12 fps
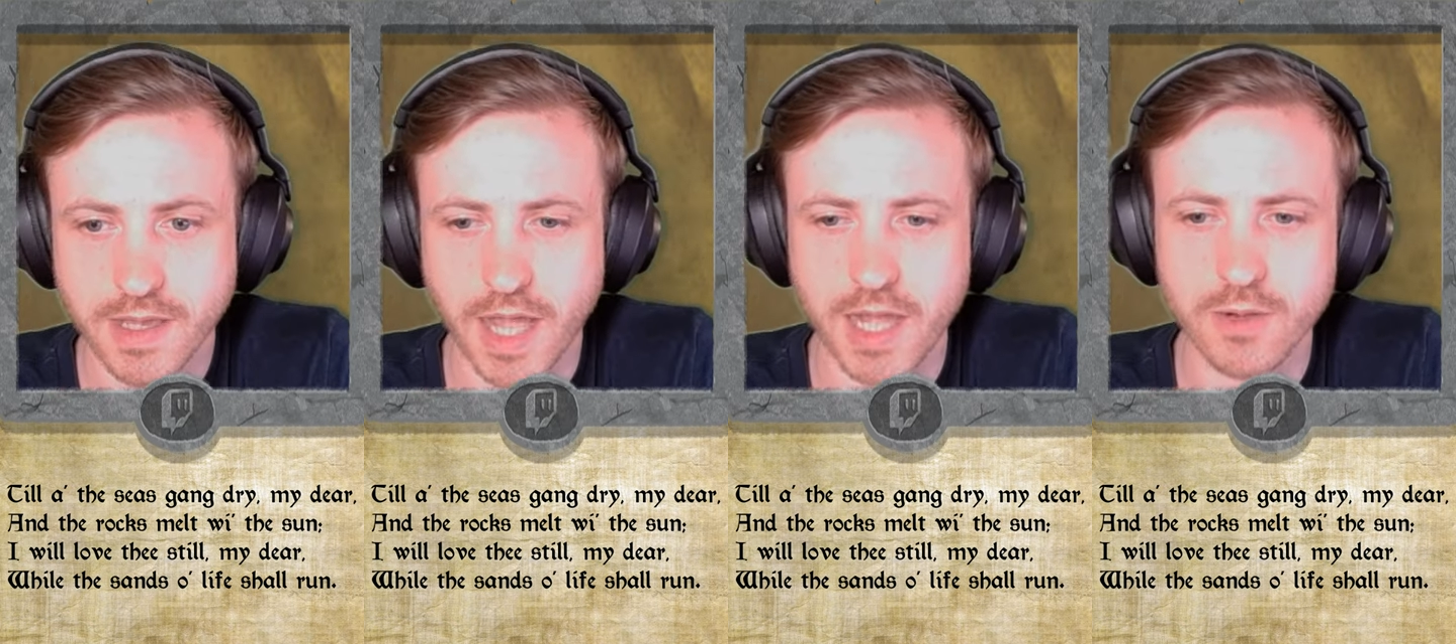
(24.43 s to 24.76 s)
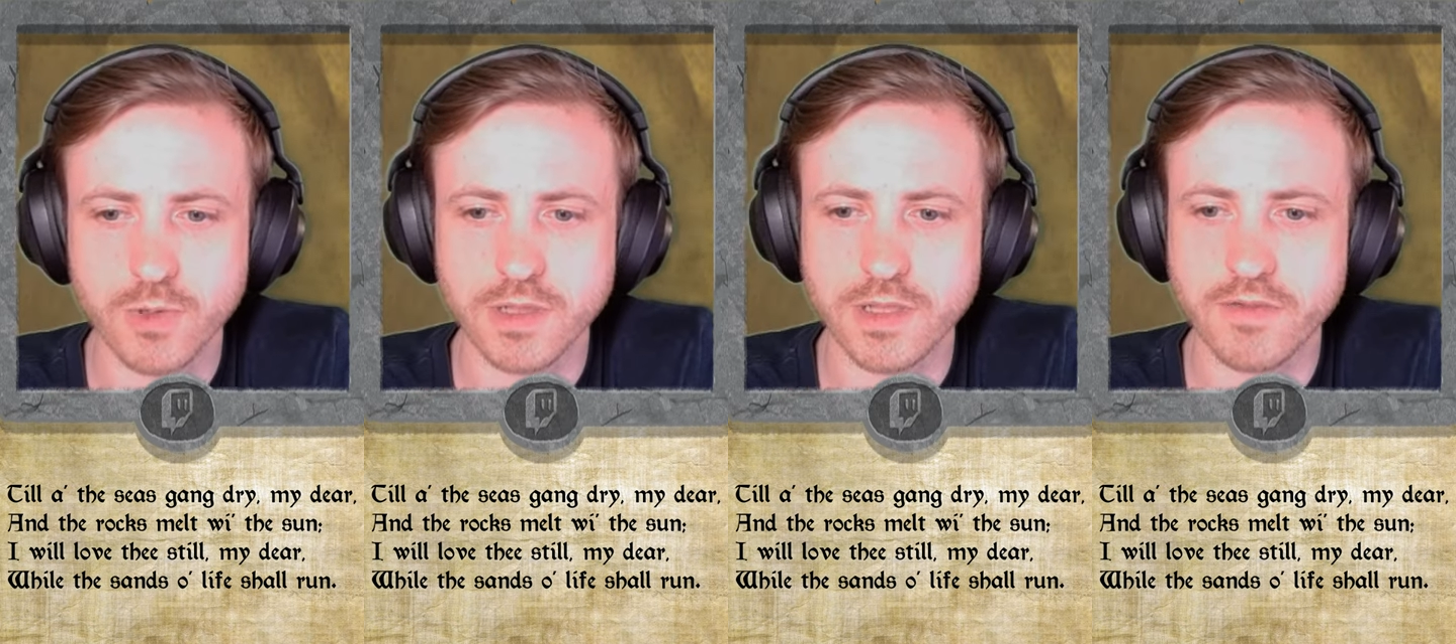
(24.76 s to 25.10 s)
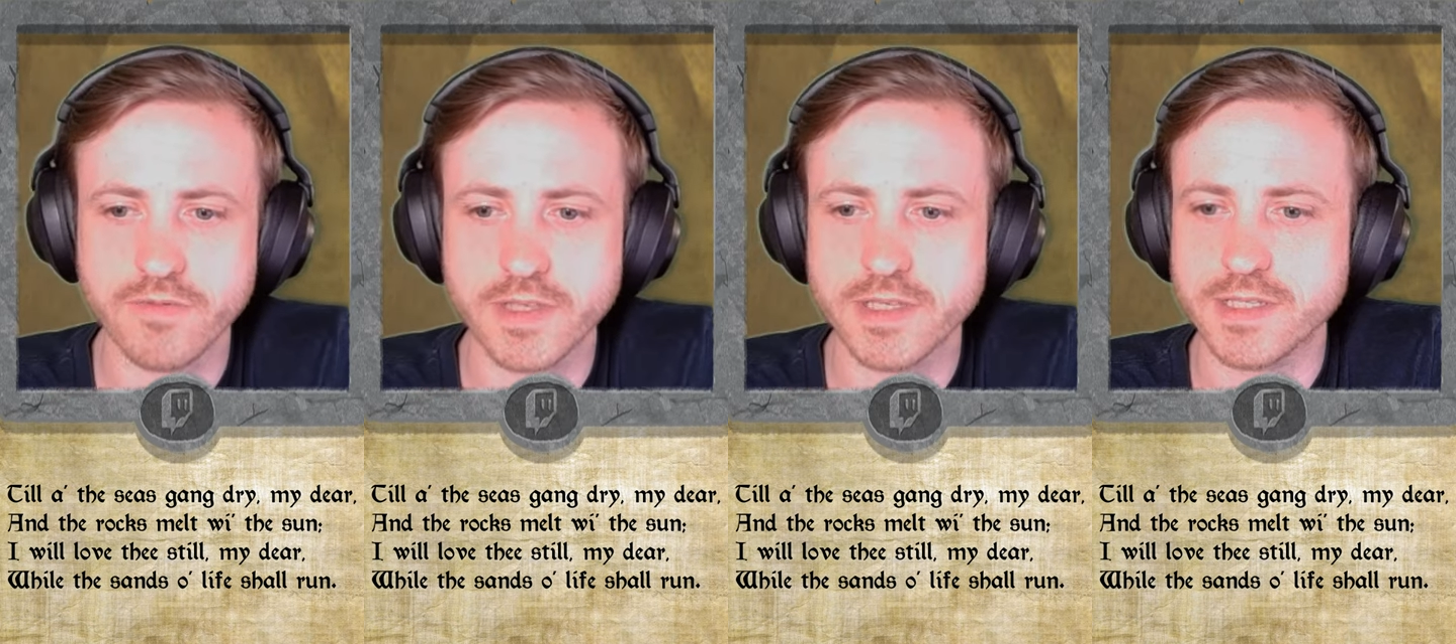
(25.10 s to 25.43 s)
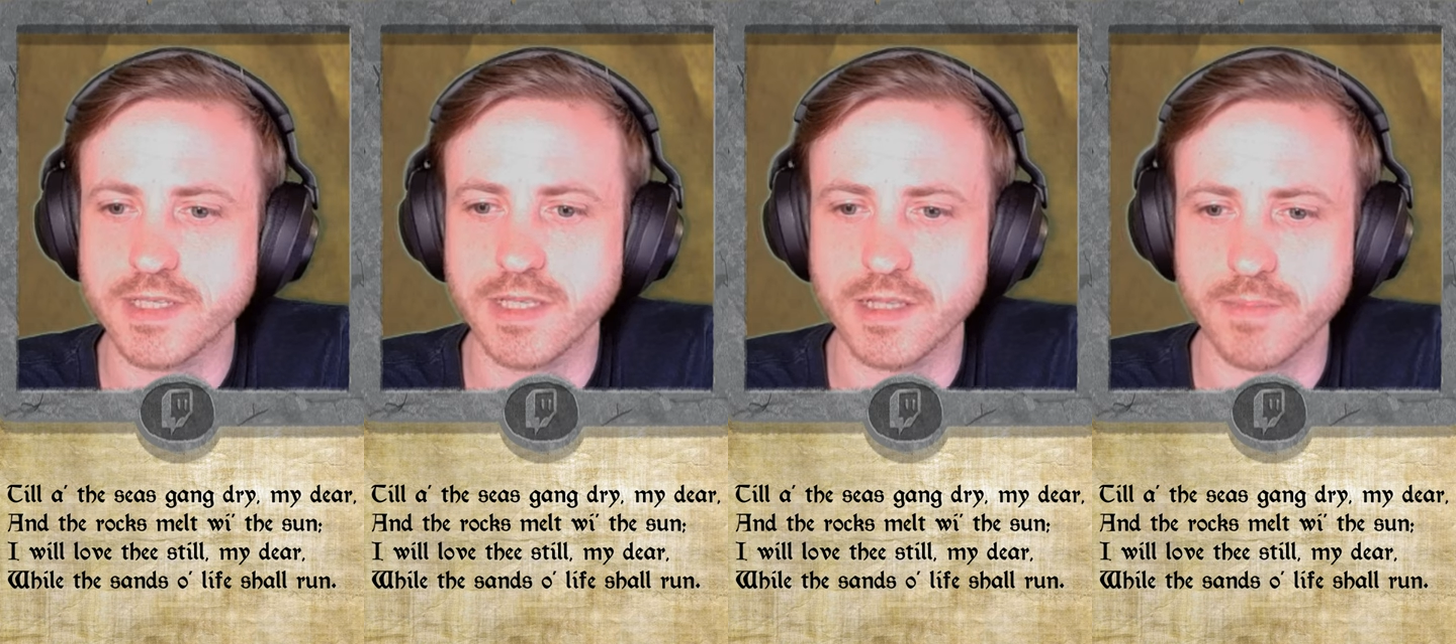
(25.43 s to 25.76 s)
I will love thee
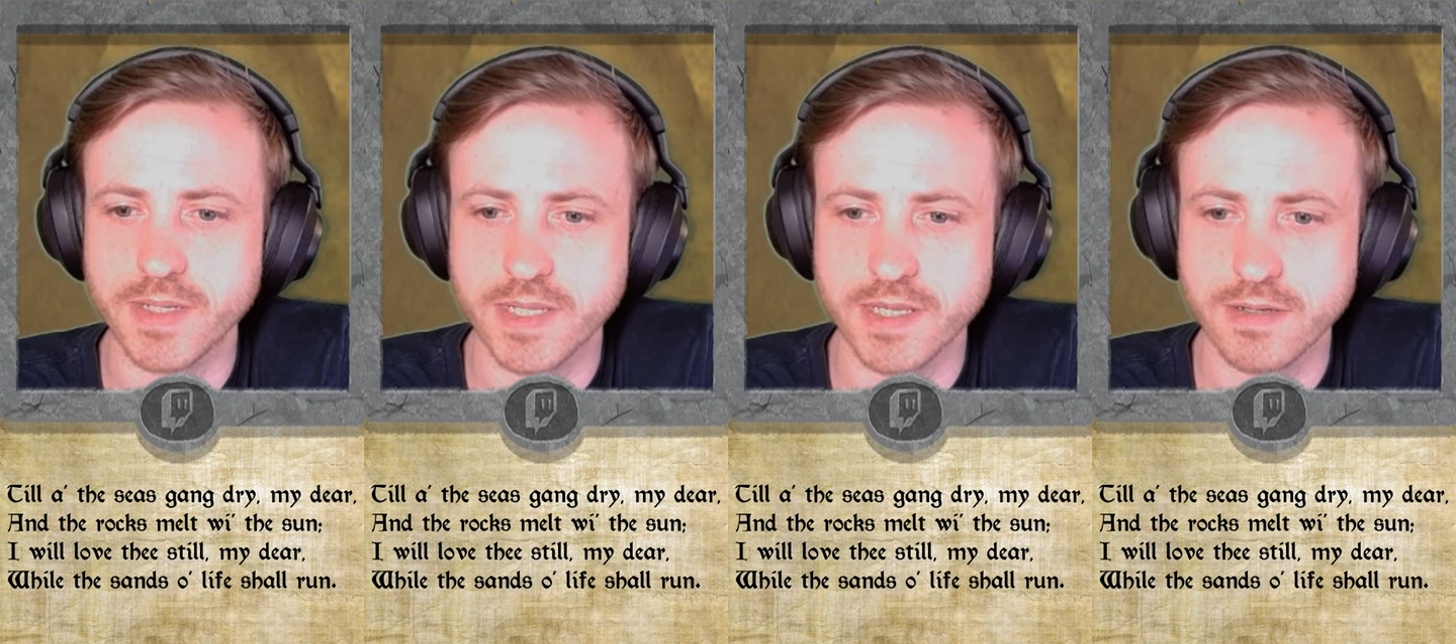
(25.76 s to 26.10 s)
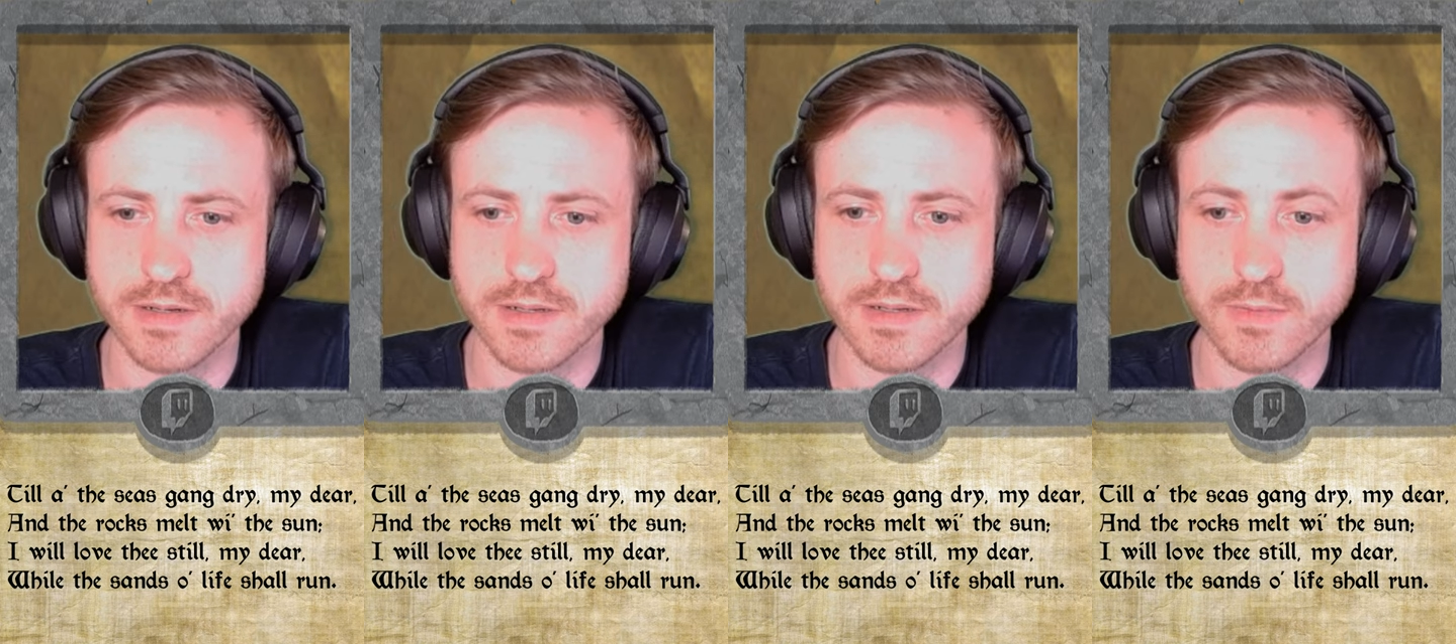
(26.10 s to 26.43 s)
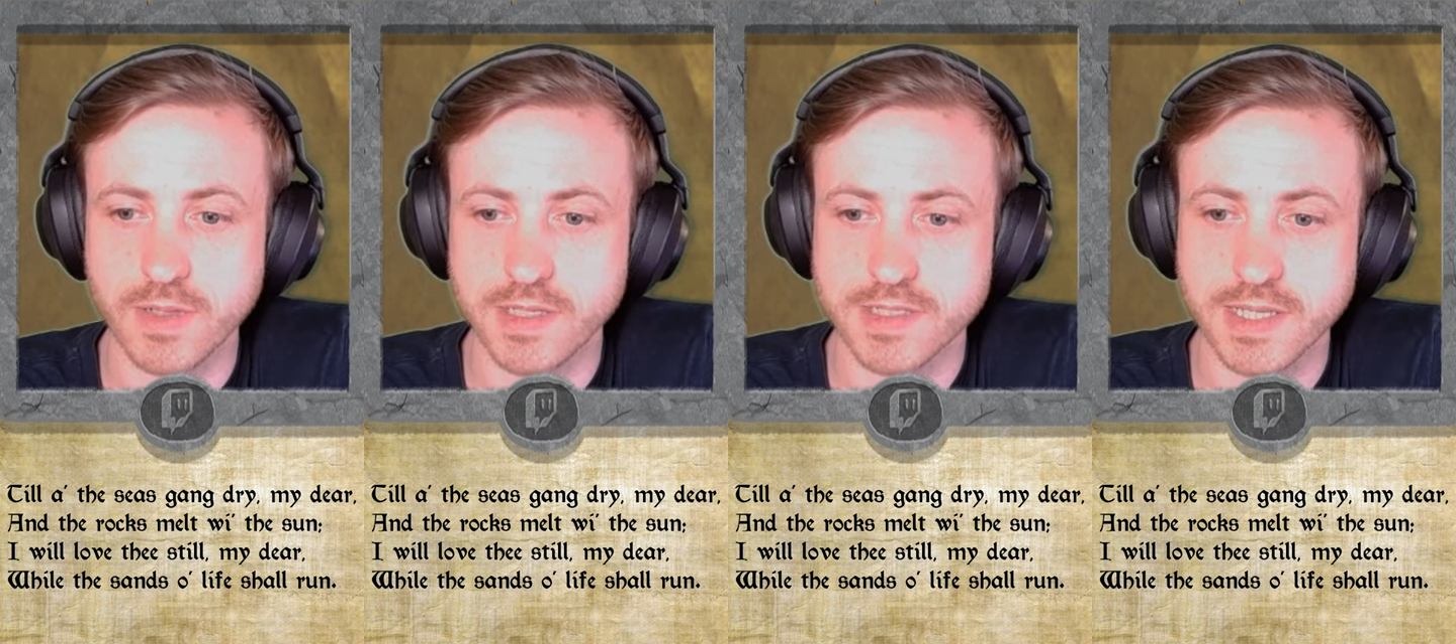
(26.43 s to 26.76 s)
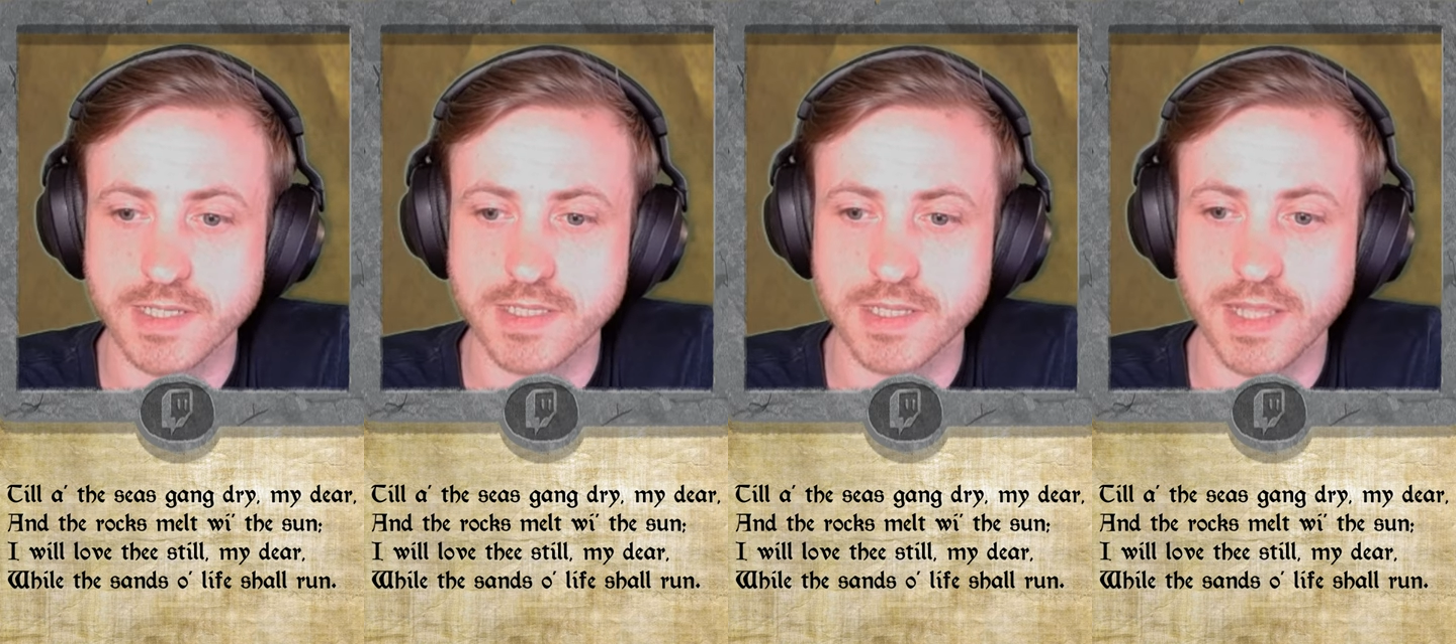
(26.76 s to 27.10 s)
still, my dear, while the
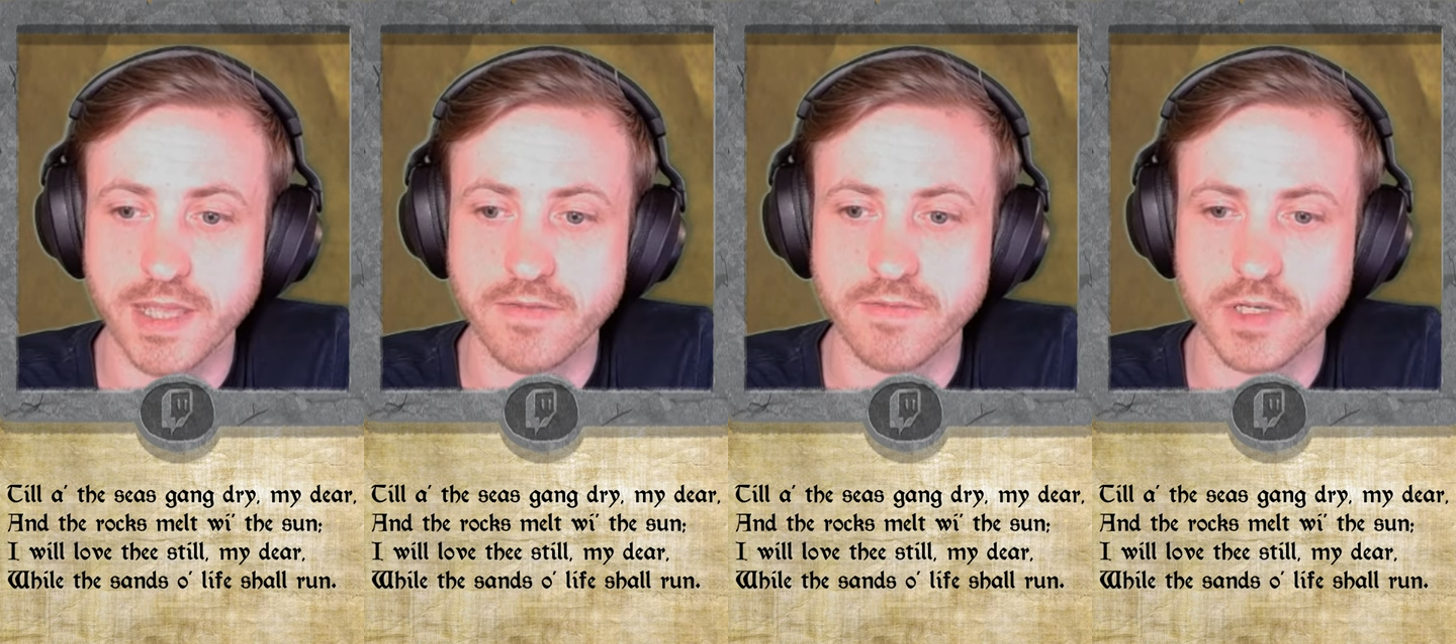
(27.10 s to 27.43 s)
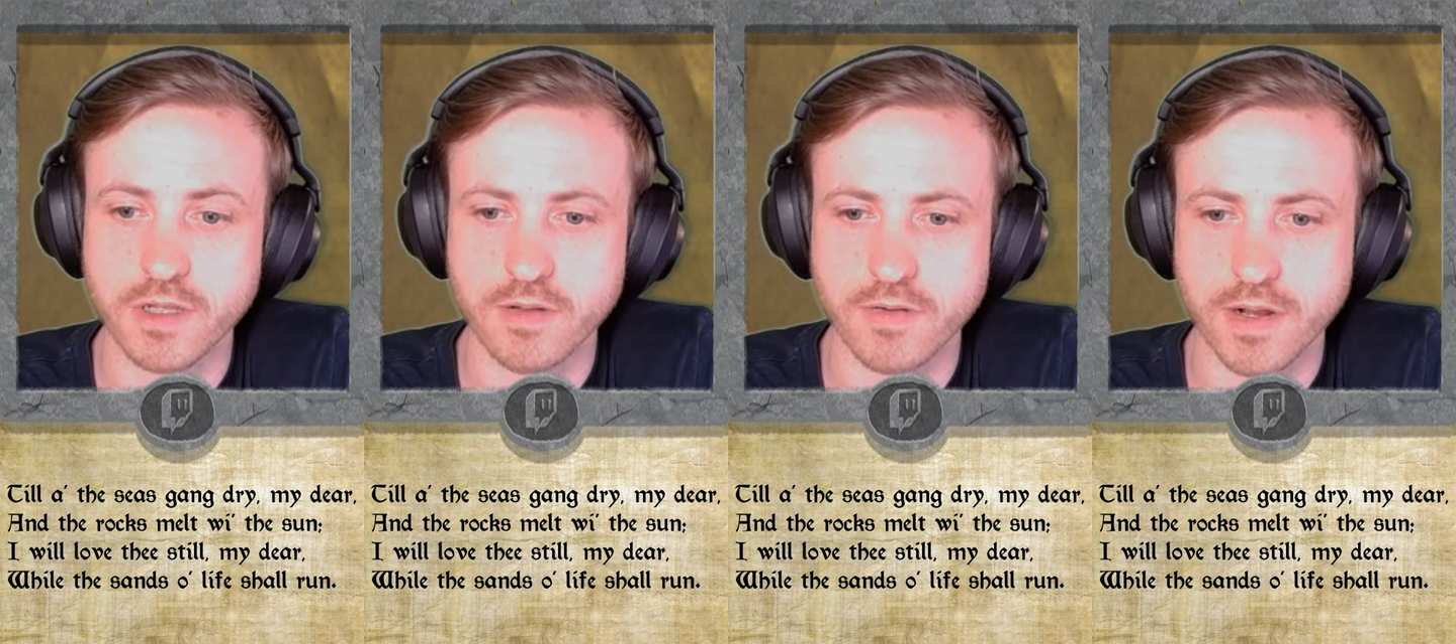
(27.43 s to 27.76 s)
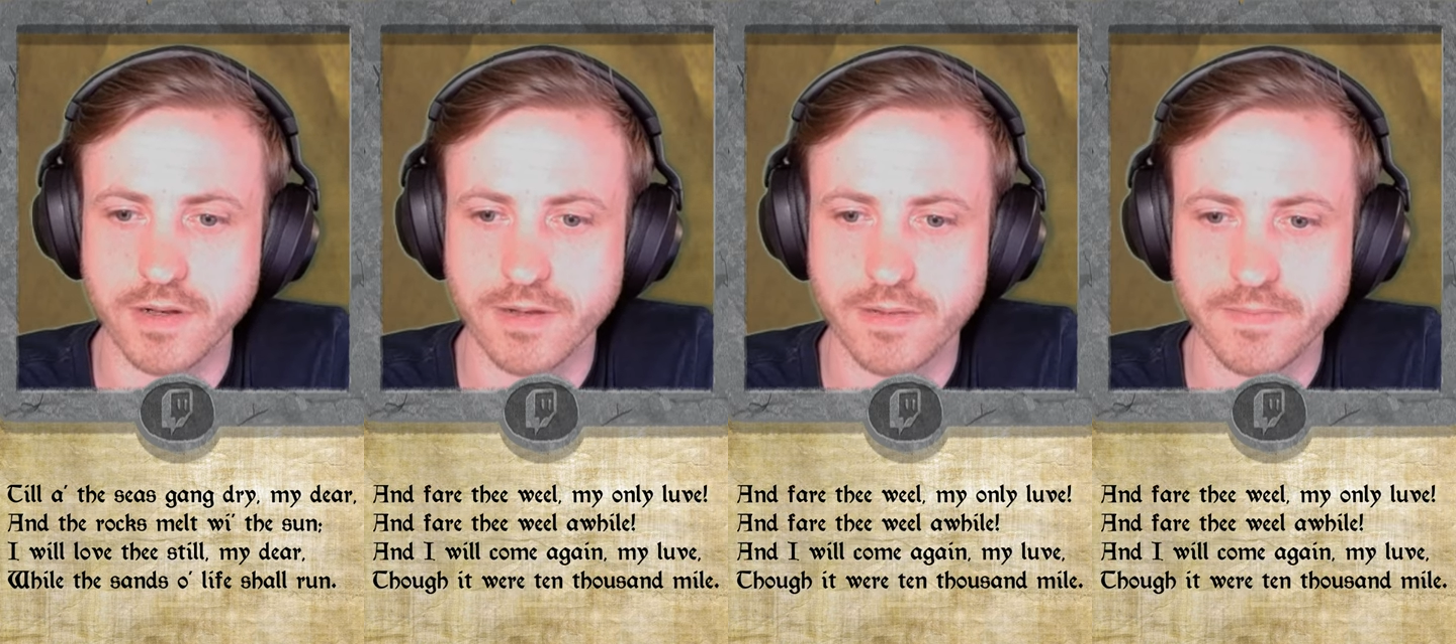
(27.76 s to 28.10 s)
sands o' life shall run.